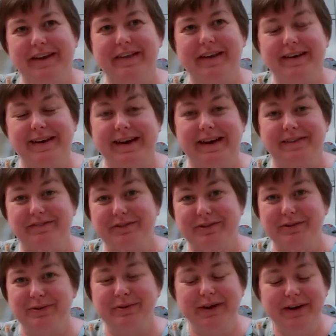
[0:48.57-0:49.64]
and then you have
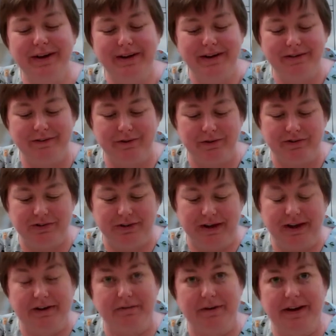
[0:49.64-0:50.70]
to, of course, go
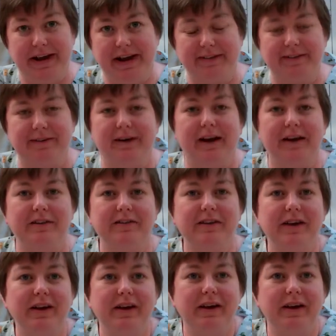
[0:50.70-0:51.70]
ahead and recatheterize.